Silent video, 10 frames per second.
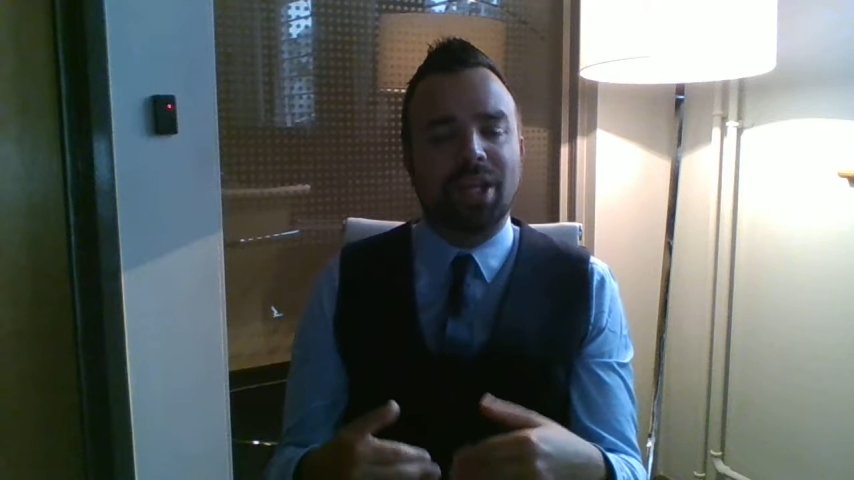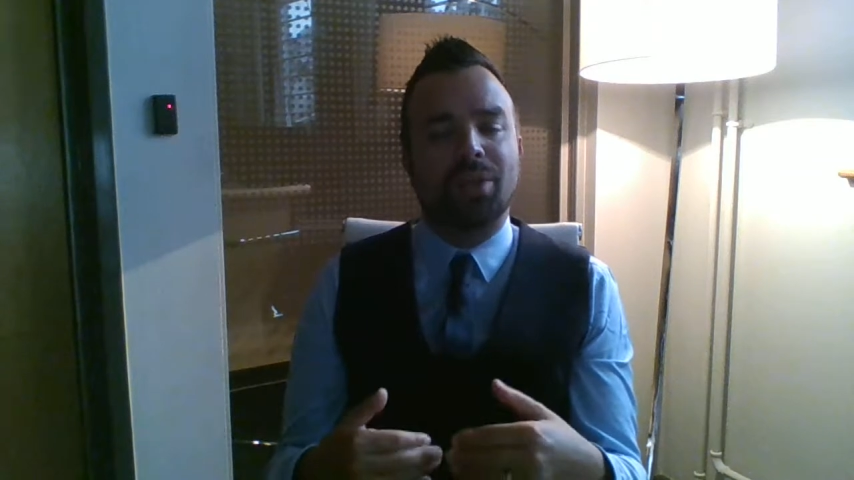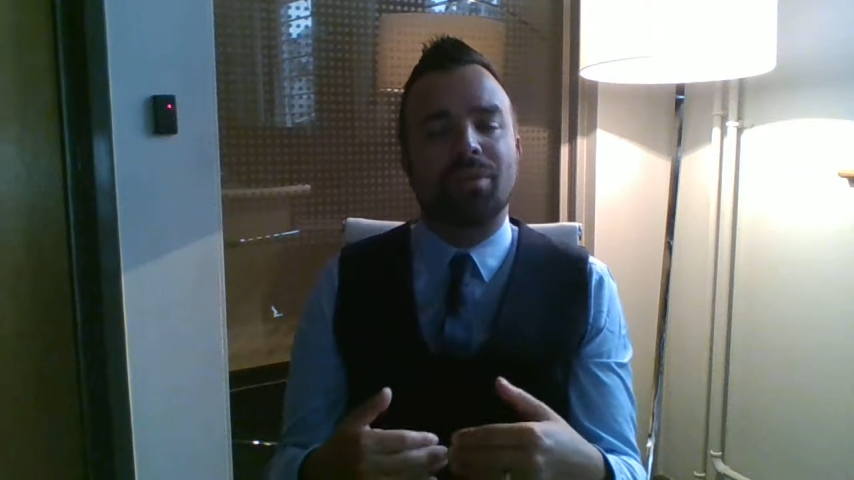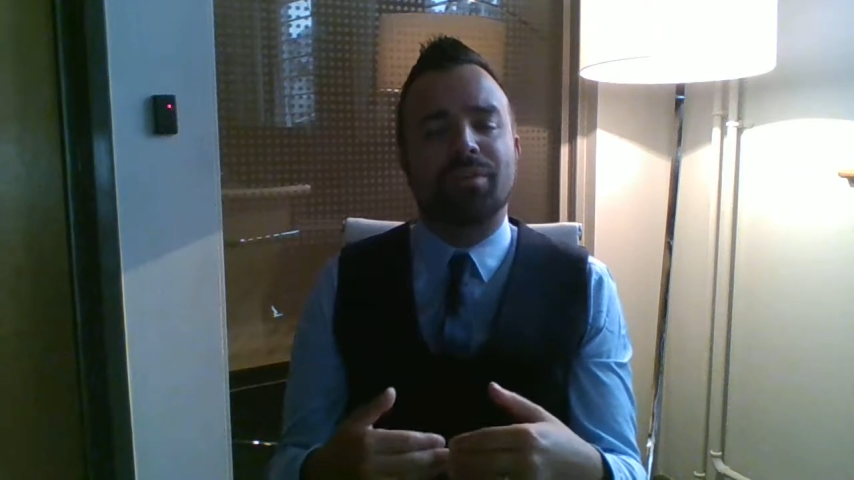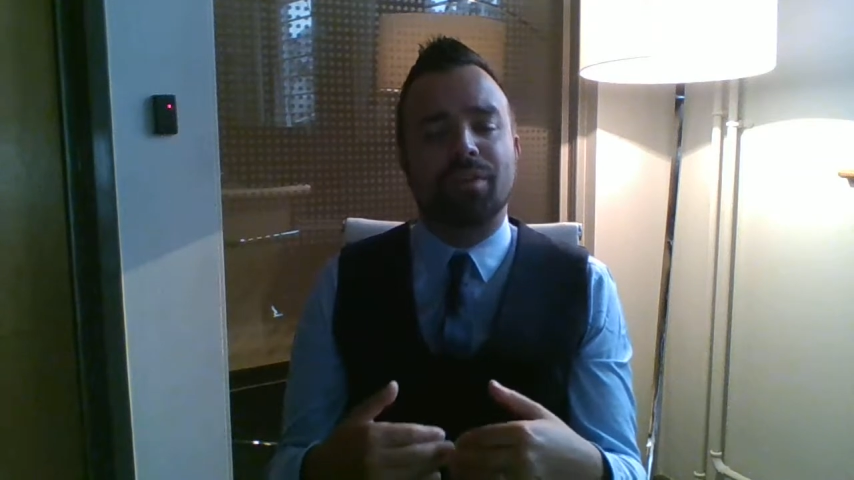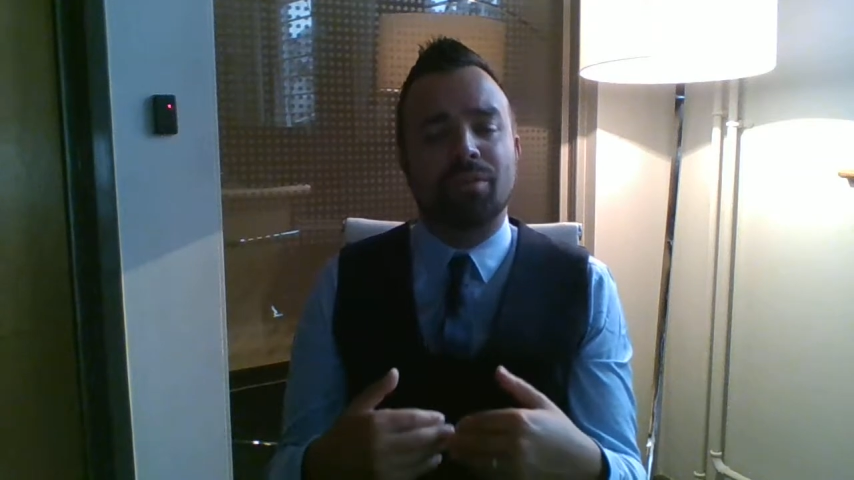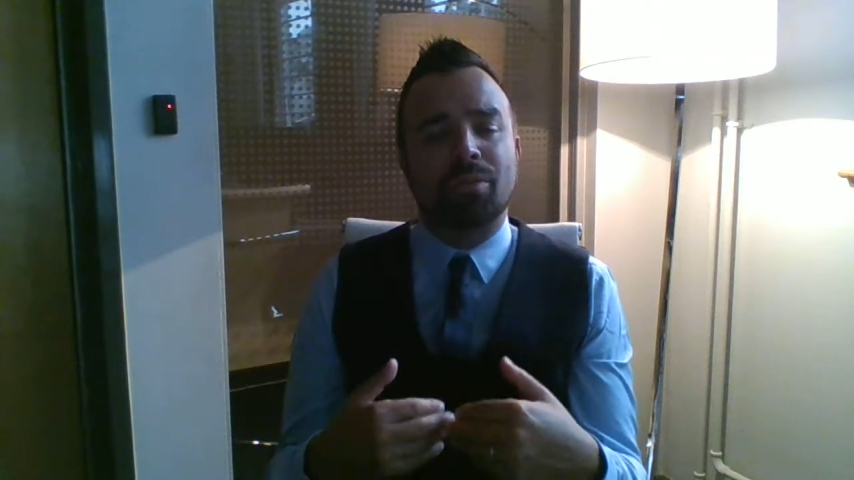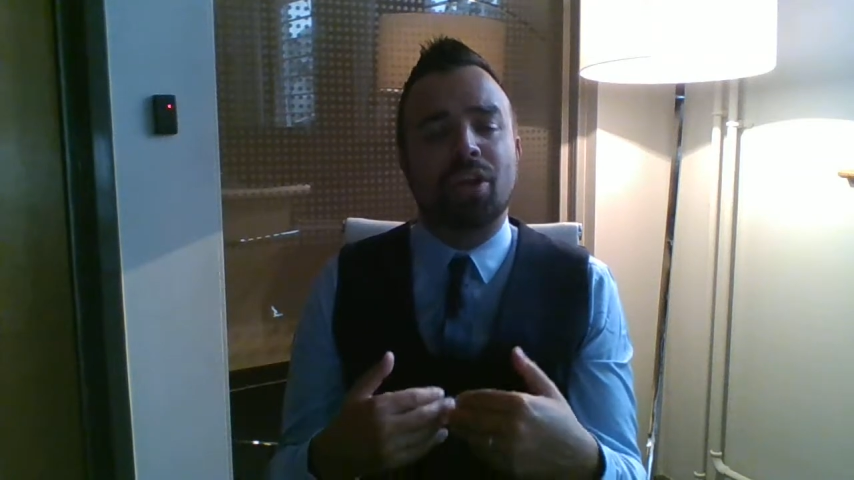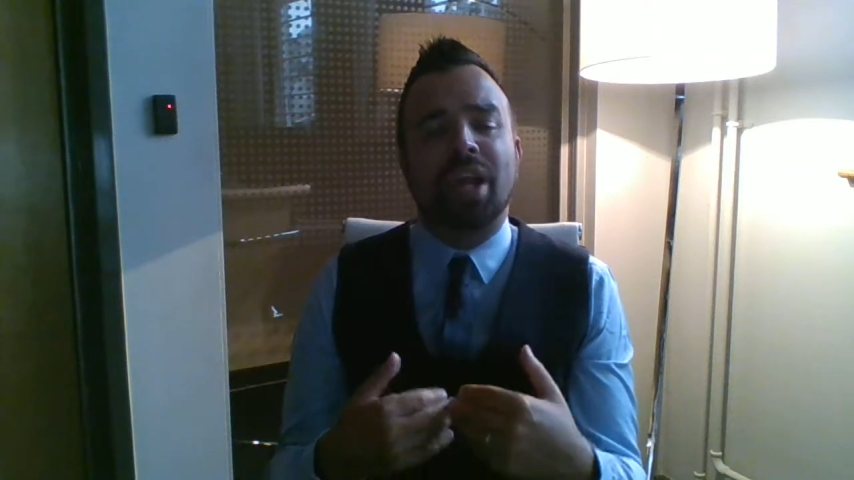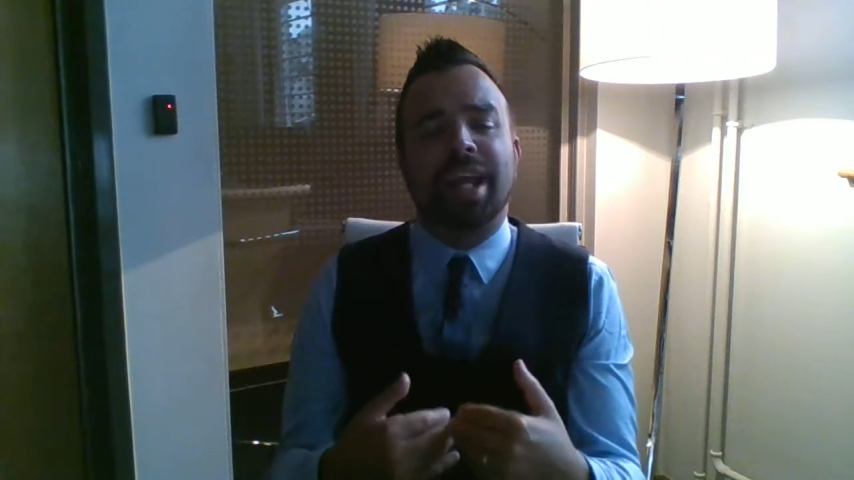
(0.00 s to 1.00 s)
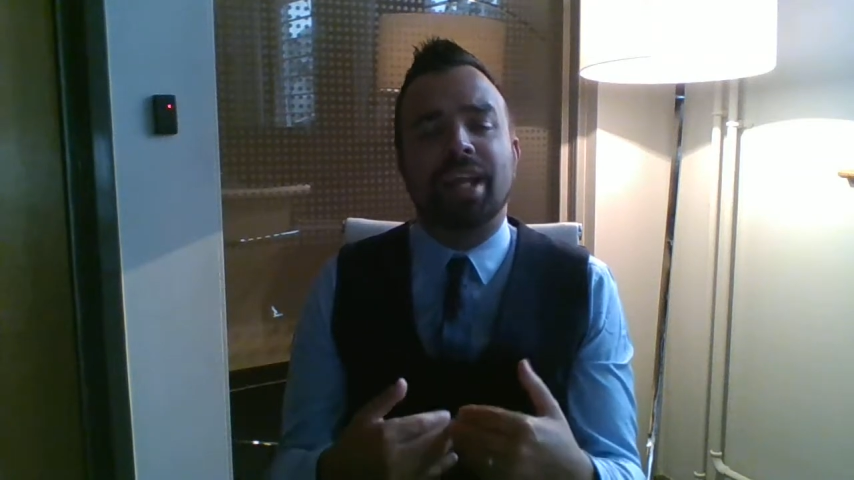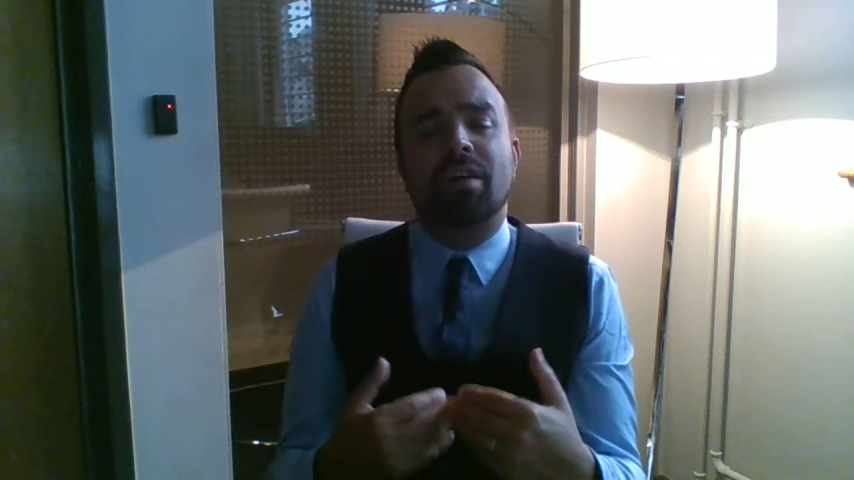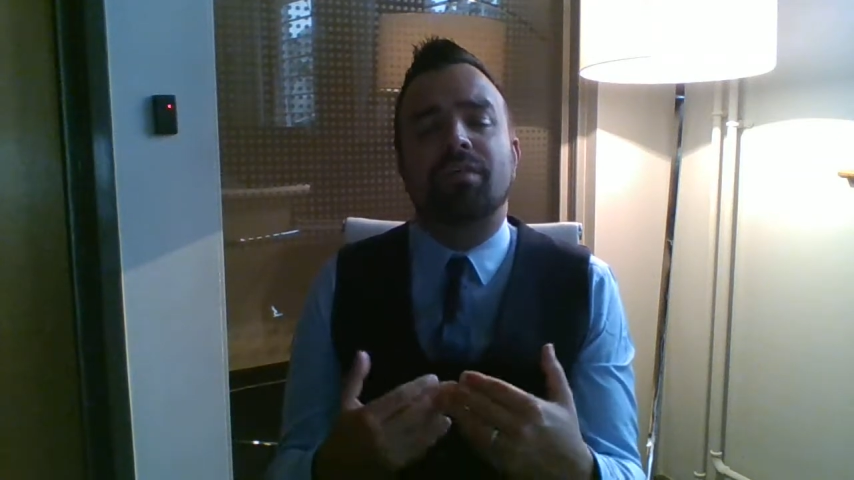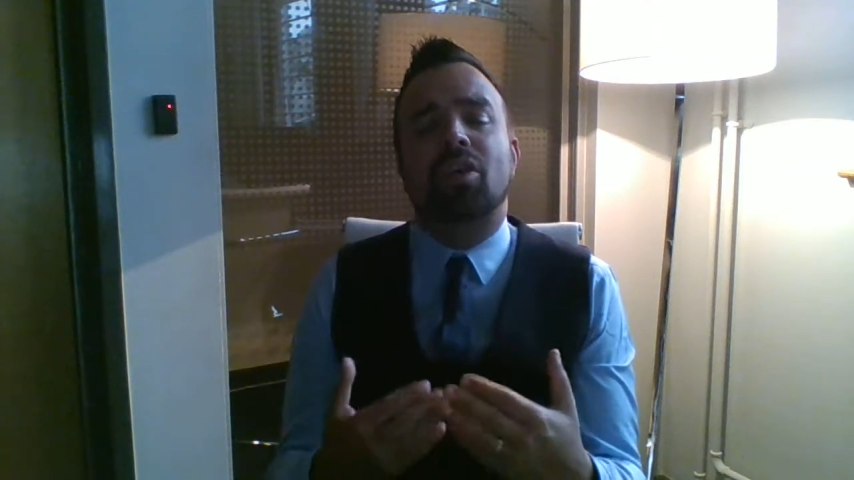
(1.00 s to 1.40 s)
you feel enough